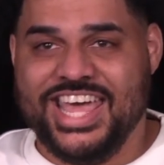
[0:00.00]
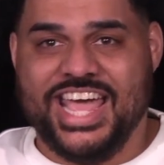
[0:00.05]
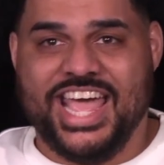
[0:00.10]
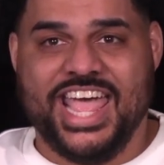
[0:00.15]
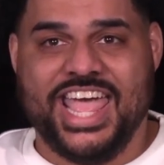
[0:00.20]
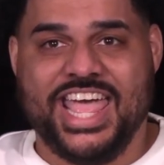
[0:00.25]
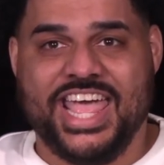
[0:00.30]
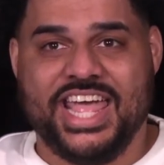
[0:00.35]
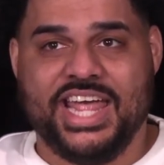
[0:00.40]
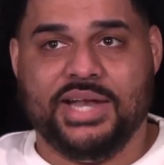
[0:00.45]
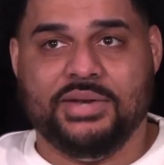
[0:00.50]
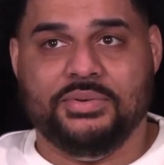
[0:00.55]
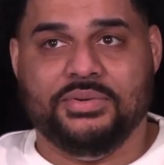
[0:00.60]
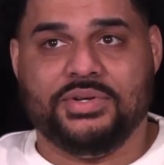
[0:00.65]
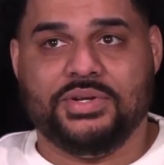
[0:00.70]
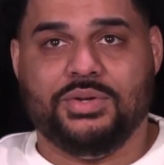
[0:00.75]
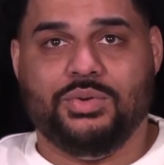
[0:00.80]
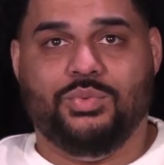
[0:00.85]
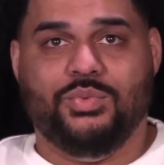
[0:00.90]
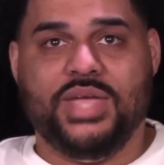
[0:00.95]

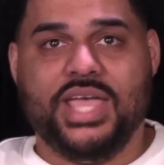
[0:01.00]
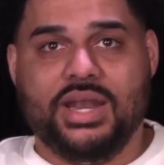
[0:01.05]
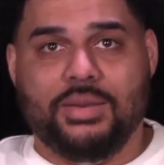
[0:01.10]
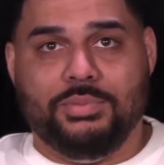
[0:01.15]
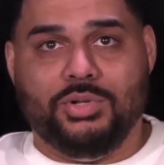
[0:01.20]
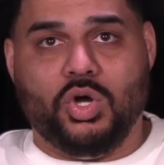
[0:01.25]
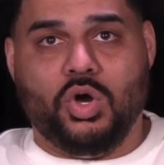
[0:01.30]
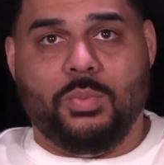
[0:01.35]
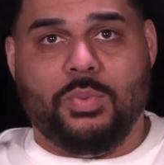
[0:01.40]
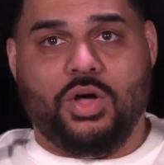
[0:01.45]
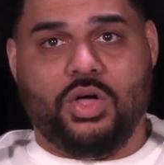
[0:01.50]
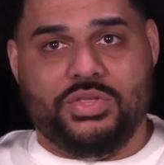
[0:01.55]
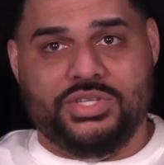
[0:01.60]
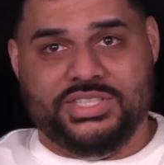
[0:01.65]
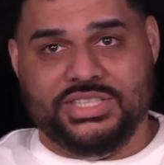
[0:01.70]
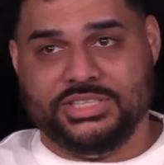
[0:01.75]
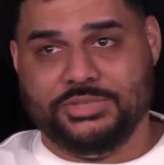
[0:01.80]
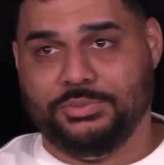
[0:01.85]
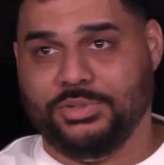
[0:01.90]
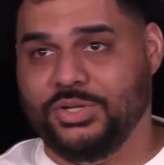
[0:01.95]
And we had to blow up all these
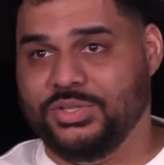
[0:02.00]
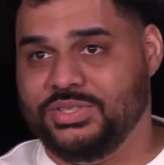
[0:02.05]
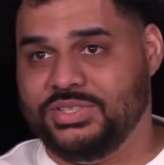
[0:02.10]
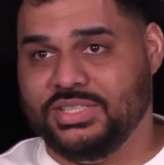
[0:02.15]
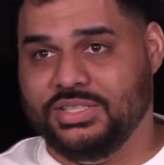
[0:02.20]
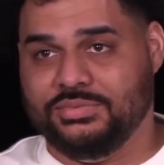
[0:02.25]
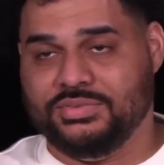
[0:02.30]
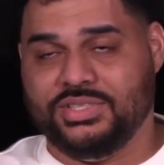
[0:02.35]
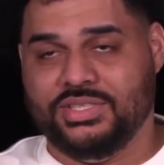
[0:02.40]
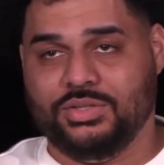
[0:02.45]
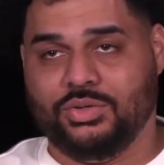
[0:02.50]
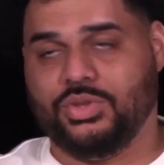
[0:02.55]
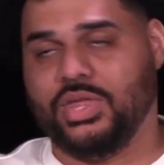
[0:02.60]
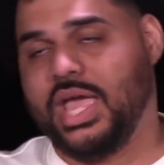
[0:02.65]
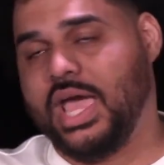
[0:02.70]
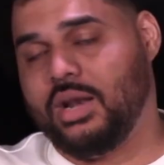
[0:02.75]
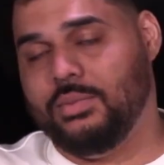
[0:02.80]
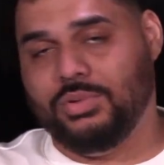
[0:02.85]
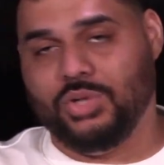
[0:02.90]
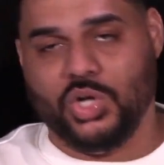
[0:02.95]
explosives, or they
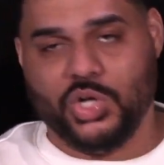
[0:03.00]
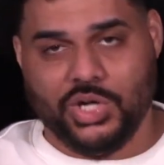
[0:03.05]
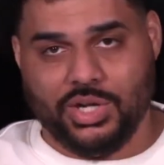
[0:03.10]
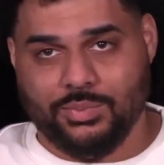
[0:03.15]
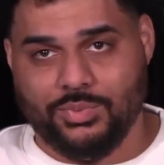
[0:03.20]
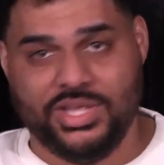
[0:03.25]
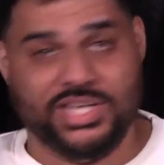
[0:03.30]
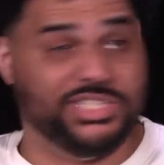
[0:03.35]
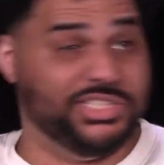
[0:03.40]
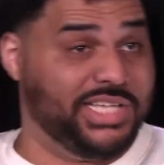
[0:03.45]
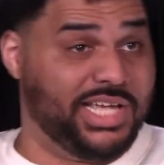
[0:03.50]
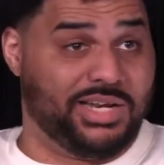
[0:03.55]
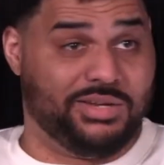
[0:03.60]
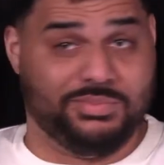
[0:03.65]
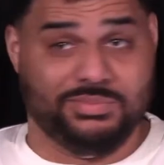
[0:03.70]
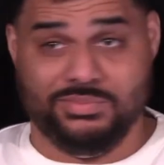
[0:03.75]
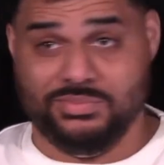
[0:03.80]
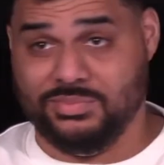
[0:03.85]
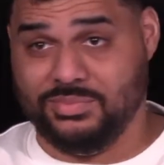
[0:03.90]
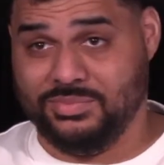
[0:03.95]
had to blow it up. We just had to
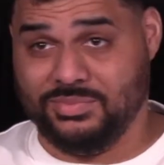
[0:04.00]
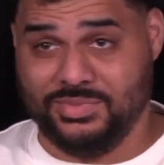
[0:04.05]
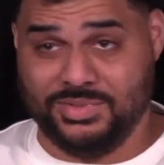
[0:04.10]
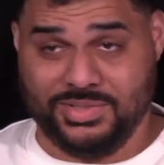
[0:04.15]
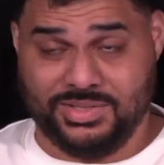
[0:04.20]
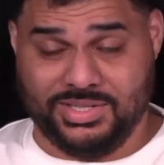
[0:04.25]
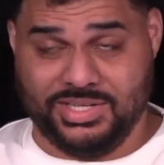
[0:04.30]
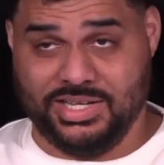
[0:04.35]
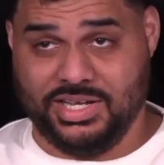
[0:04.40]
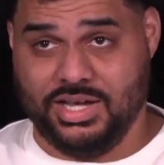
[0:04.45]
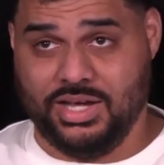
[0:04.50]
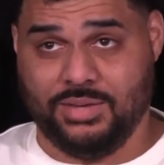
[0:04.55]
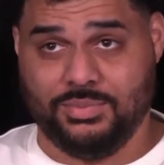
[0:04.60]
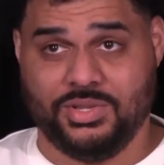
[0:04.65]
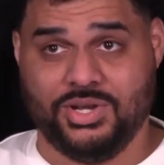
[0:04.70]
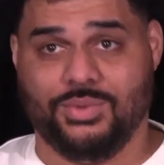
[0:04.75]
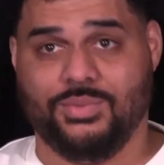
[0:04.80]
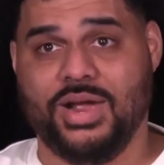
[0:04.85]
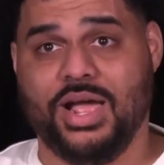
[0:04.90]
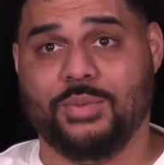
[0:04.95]

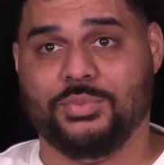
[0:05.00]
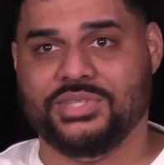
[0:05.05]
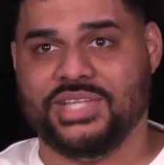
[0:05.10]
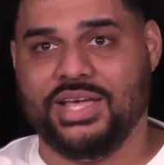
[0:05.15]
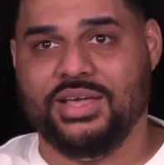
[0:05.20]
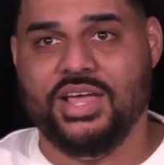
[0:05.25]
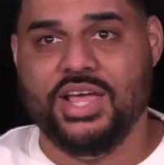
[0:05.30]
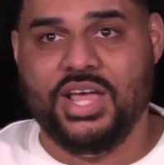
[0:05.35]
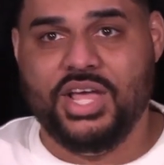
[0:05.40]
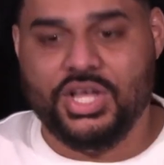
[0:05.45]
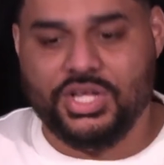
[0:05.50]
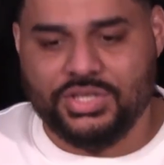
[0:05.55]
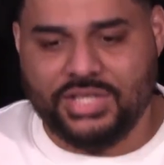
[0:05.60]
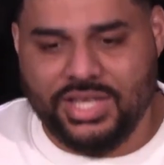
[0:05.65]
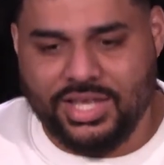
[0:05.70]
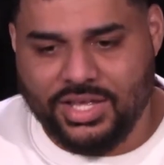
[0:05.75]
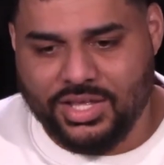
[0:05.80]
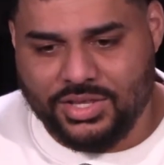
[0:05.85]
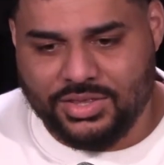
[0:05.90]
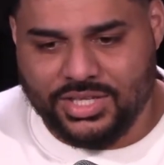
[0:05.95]
get around. But
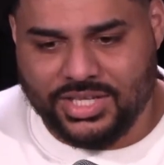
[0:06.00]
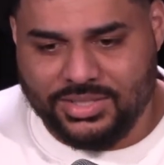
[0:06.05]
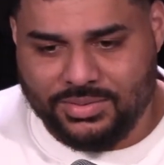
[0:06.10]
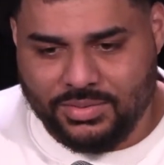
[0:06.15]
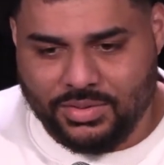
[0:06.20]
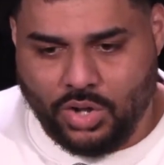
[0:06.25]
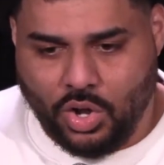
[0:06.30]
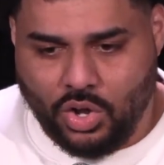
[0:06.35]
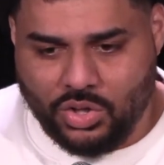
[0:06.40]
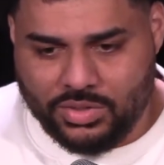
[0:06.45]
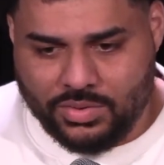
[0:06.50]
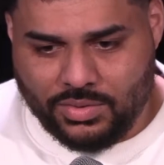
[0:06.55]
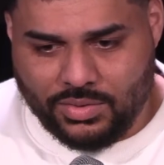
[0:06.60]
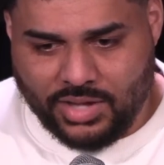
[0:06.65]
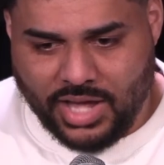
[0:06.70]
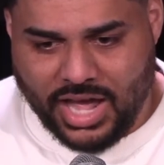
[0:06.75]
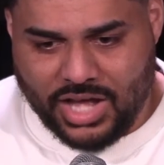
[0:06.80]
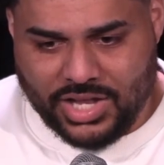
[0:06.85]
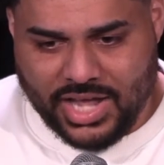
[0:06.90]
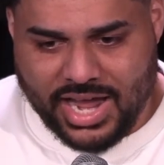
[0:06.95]
all the
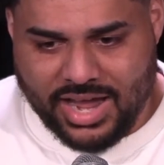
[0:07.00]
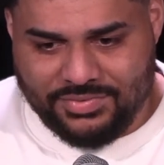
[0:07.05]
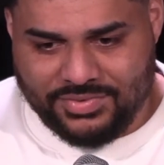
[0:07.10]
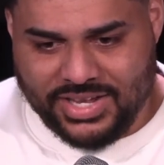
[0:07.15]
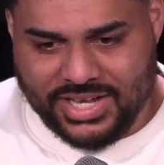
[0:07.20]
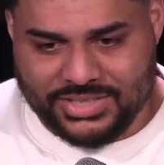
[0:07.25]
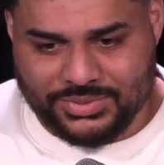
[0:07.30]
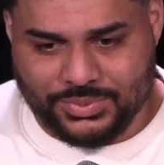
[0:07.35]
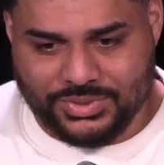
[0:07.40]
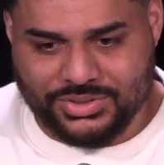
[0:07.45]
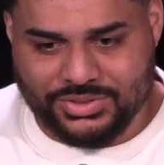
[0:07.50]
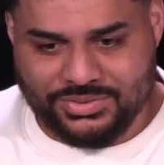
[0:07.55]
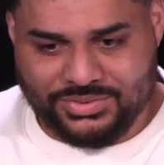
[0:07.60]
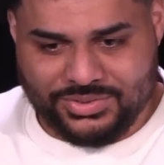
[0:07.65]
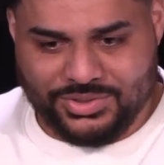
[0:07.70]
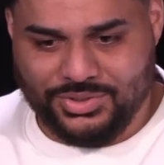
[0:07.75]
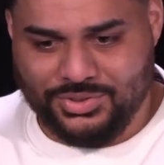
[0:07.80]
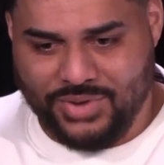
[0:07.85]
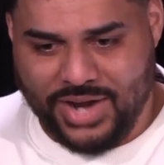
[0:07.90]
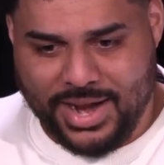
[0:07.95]
Afghans
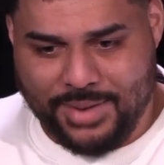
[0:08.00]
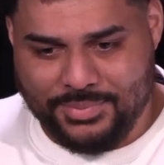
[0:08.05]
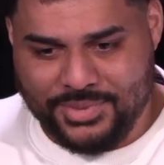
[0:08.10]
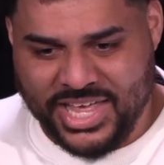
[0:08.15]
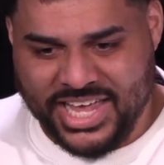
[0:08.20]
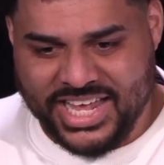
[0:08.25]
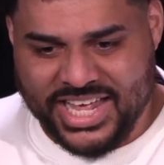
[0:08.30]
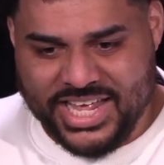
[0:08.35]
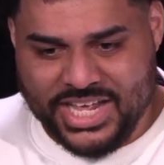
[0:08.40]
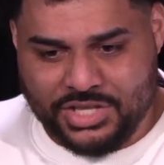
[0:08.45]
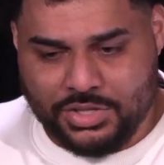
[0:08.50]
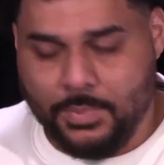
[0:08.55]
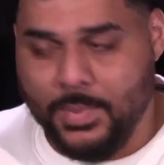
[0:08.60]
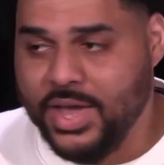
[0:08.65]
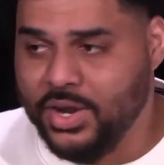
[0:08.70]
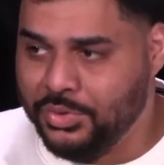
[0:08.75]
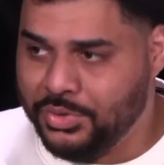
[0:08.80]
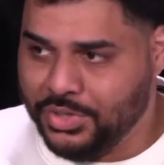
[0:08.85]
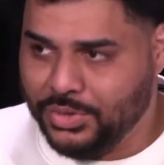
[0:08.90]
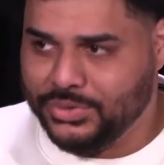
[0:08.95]
would grab like the
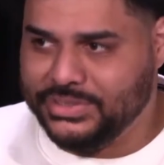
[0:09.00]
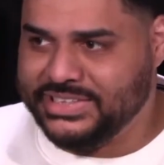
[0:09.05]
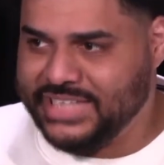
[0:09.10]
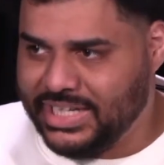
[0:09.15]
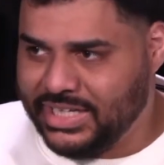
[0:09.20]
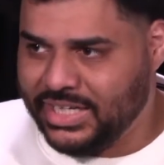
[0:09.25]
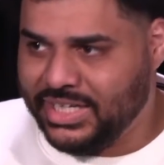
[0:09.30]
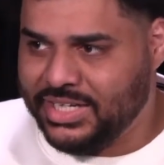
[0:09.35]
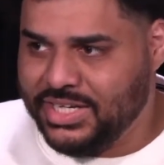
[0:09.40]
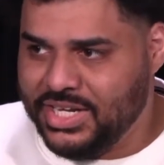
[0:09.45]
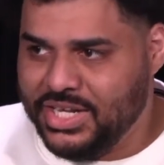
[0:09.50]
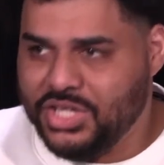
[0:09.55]
metal and go sell it.